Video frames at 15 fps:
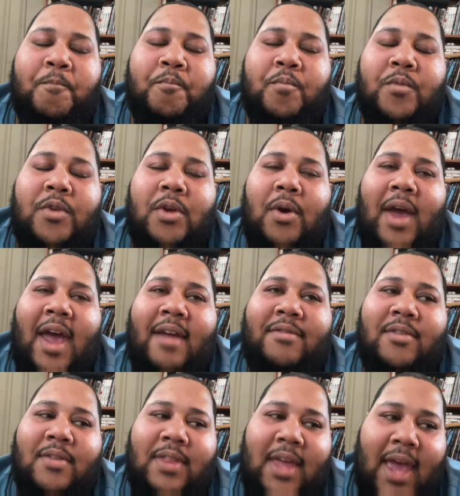So
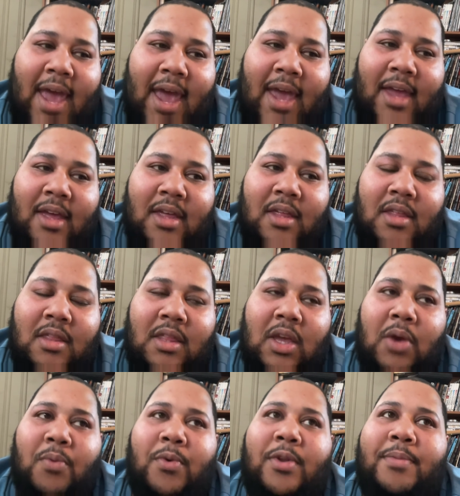after that,
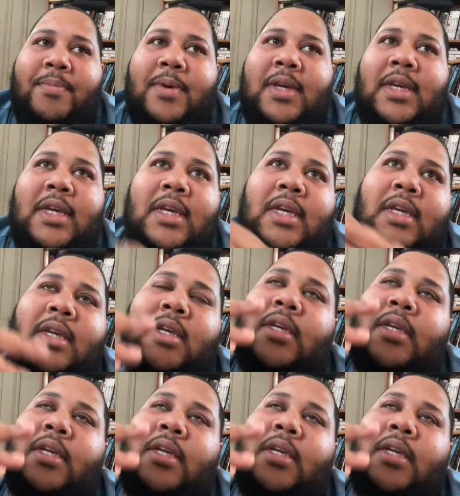there would be